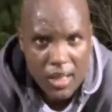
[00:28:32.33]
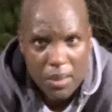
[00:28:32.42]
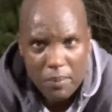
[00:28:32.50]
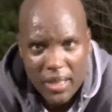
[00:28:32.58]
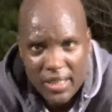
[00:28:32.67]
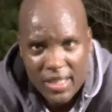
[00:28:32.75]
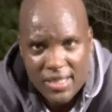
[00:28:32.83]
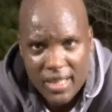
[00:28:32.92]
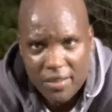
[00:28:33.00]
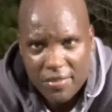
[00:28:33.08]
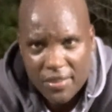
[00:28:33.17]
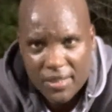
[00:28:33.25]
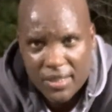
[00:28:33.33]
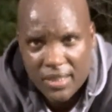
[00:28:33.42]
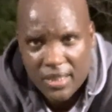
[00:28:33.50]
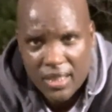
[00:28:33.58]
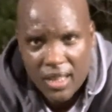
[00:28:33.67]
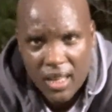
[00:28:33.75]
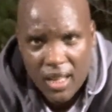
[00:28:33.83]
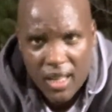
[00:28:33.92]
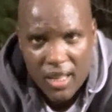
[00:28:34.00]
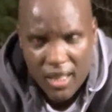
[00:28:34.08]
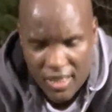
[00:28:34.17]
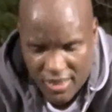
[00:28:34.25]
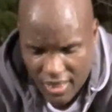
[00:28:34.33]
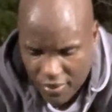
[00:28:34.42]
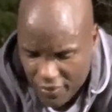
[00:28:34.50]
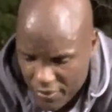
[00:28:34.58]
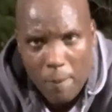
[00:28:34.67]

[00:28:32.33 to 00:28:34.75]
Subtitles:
Man, that's tough. That's tough.